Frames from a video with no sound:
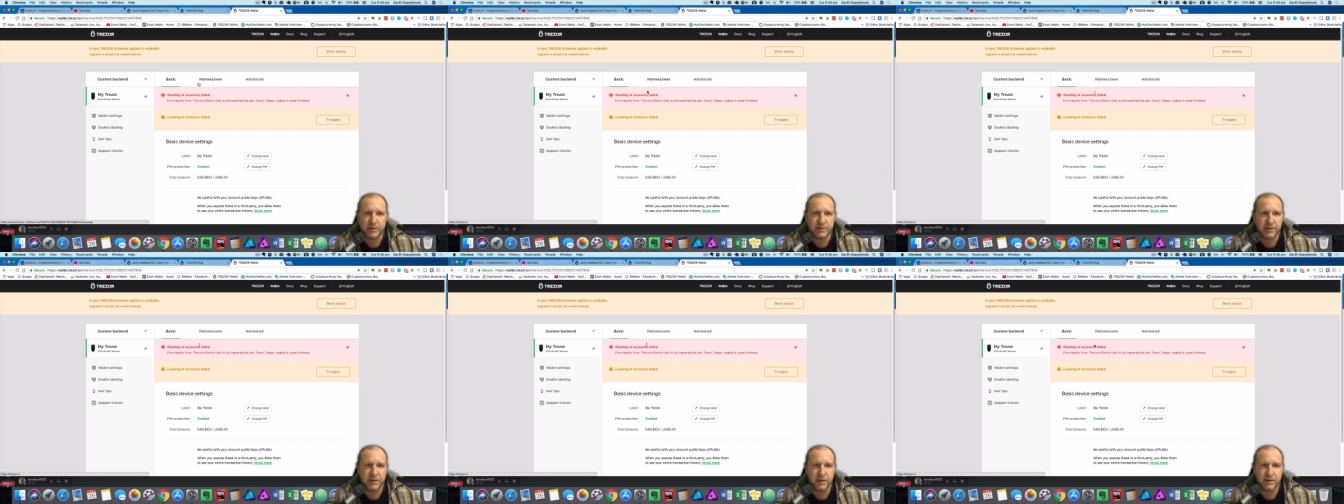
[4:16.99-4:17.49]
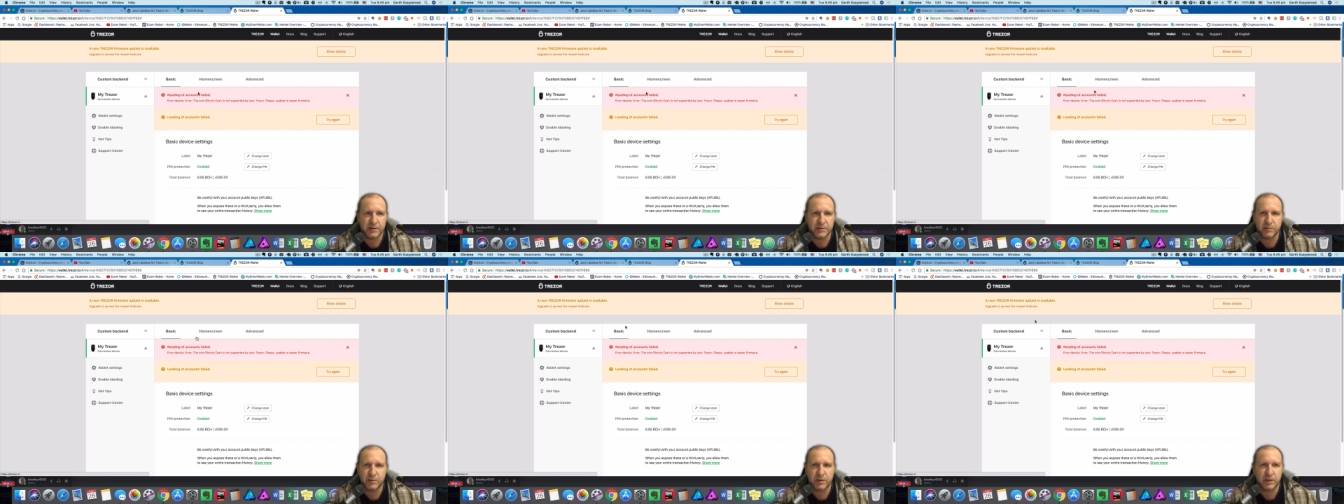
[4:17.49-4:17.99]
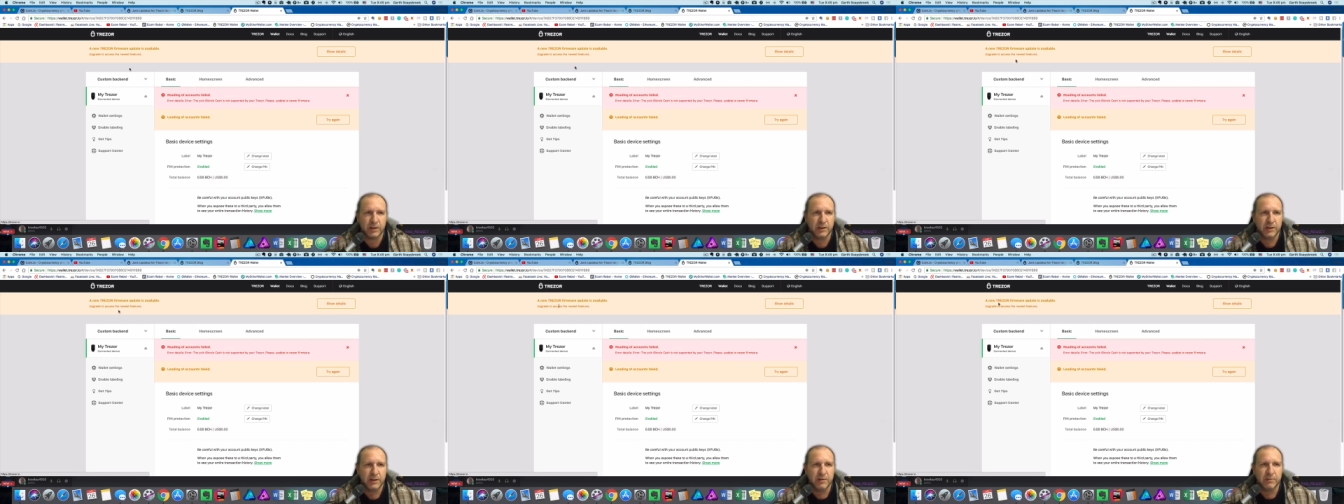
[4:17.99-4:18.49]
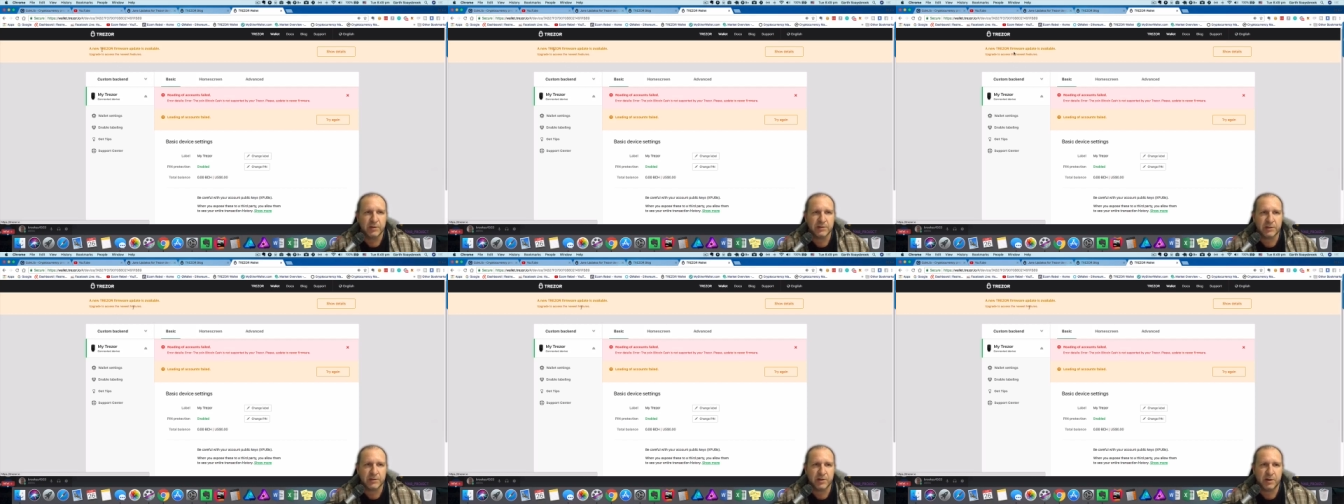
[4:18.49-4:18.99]
So nothing's working because
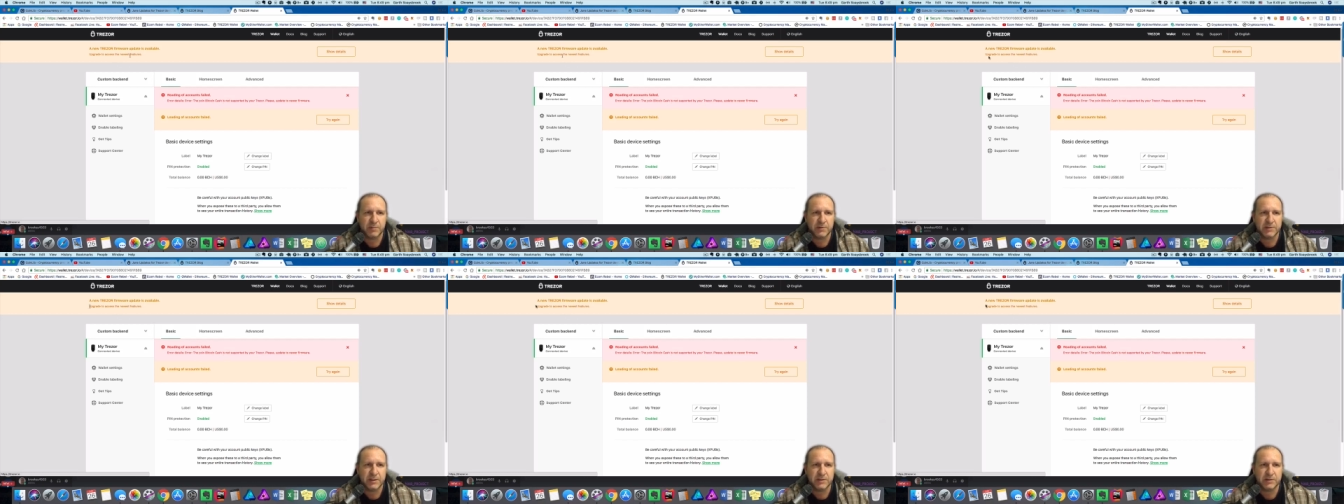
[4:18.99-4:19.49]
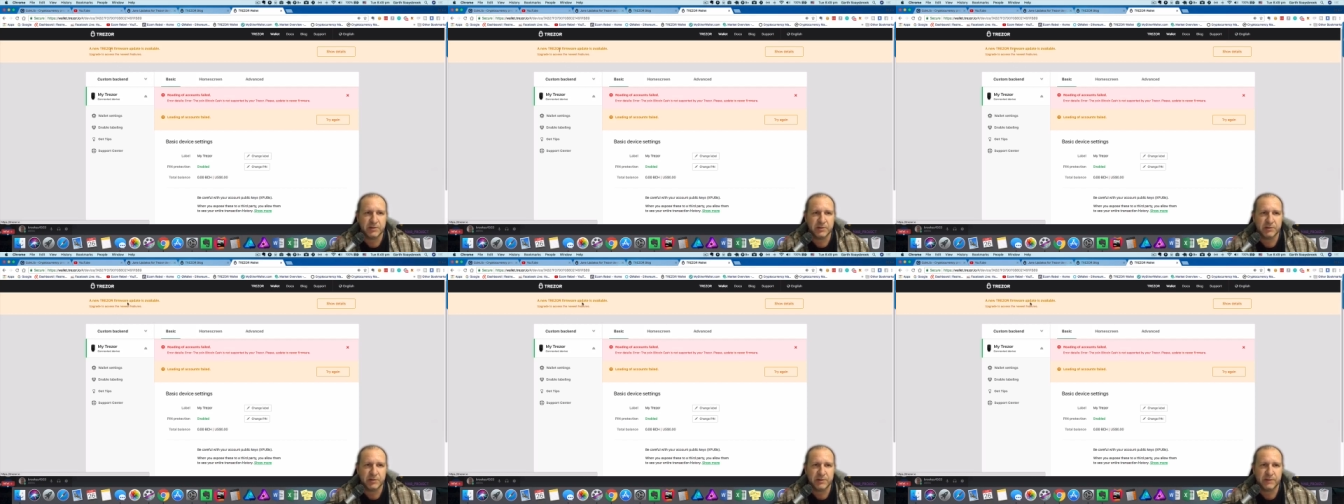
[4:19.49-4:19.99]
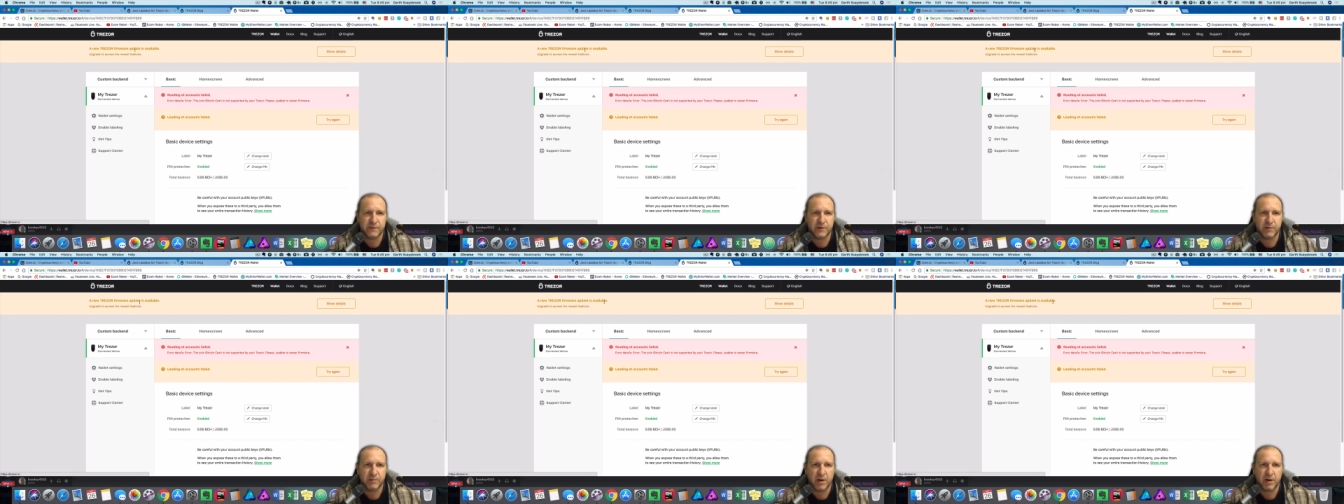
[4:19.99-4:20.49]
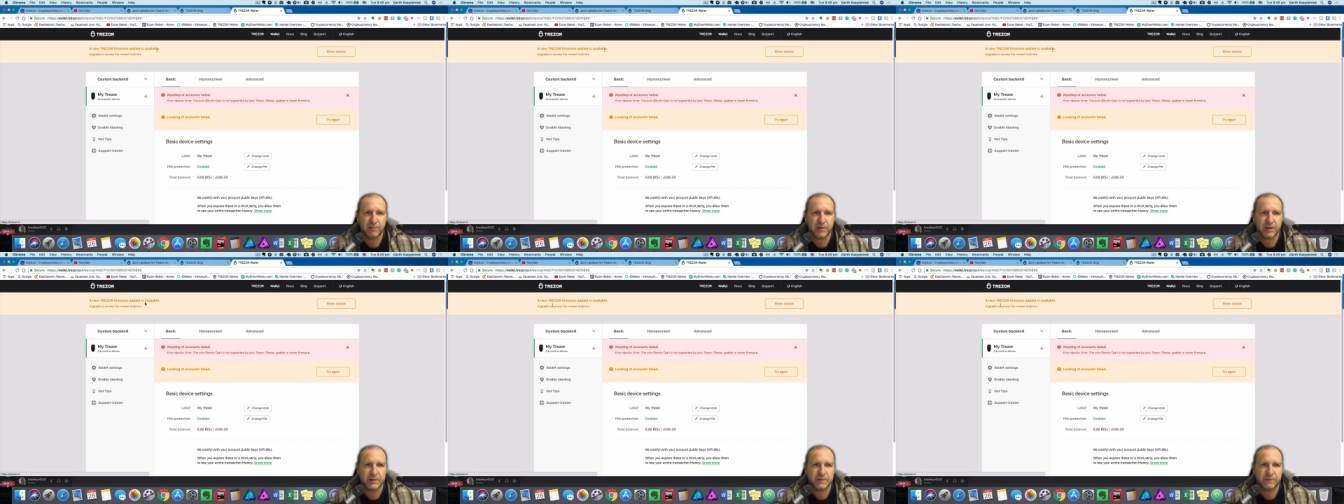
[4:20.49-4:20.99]
at the top it says the new Trezor firmware
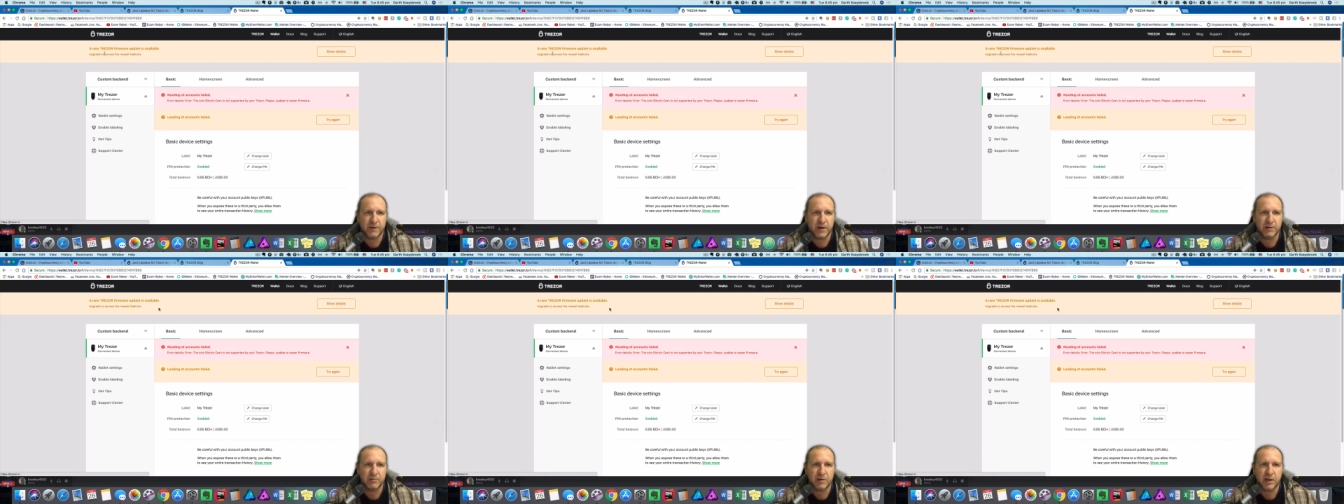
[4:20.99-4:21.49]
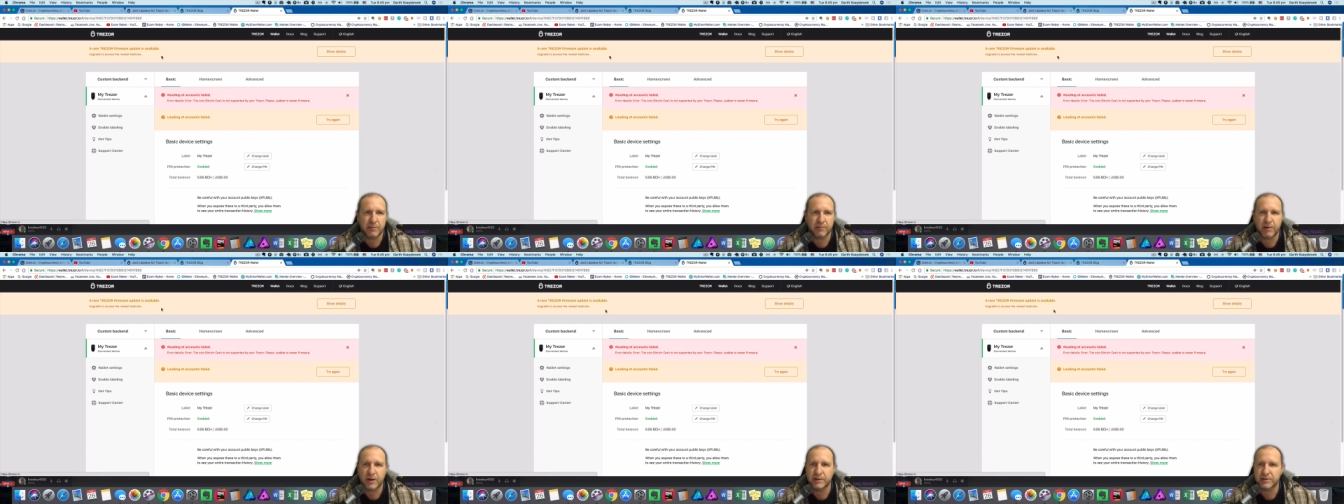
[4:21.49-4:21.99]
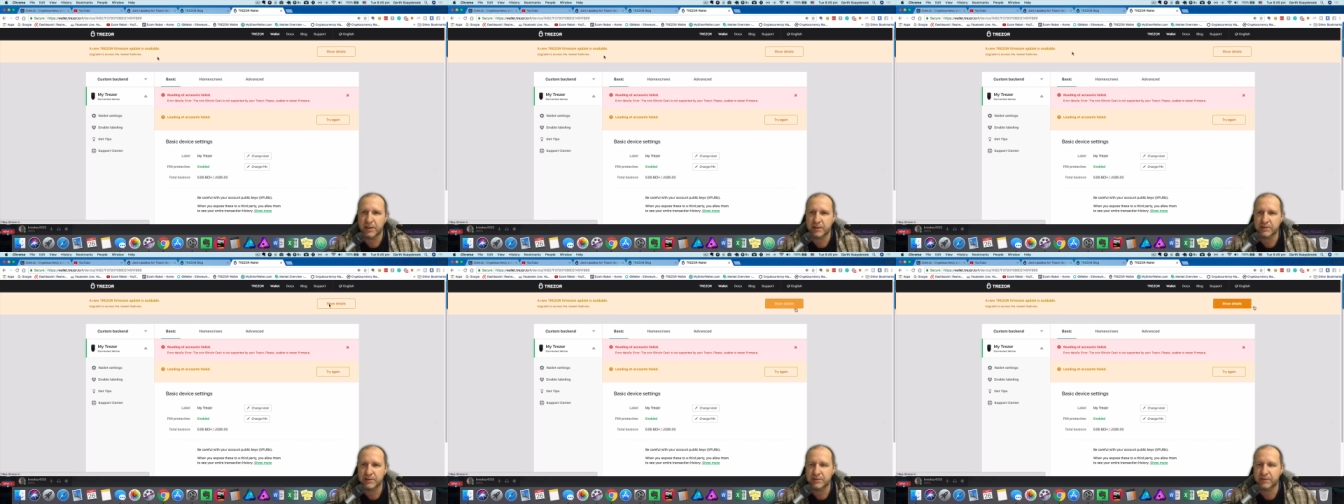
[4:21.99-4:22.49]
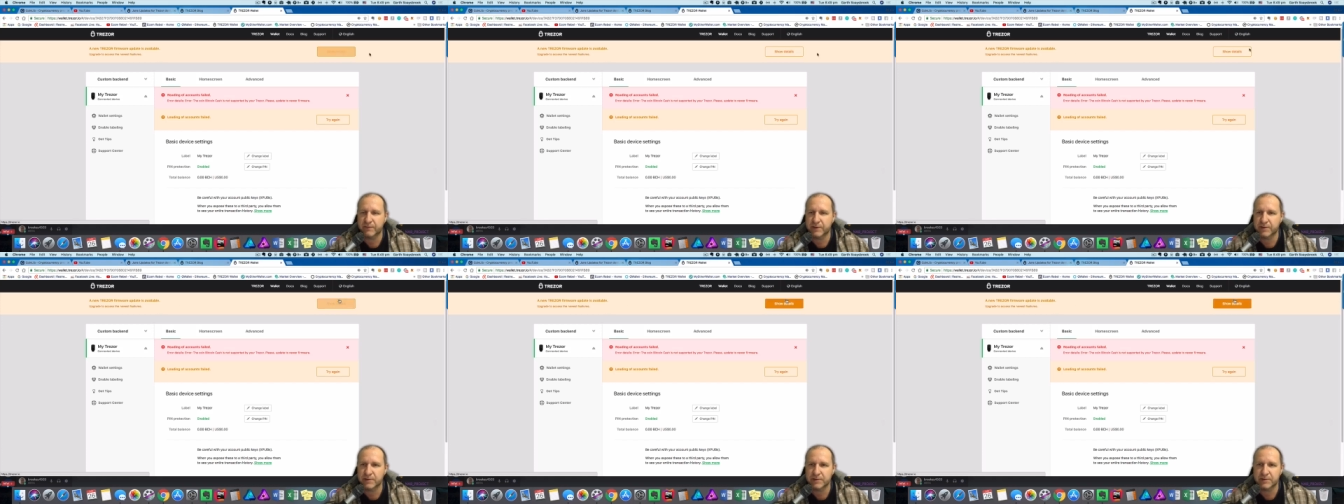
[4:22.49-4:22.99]
update is available. Upgrade to access the
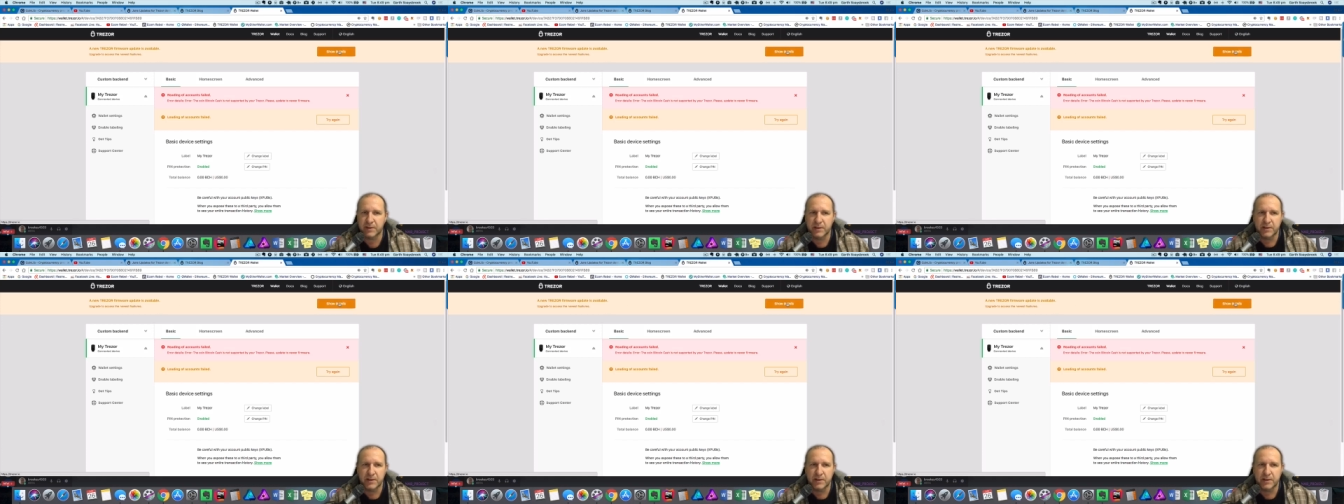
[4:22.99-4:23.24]
features.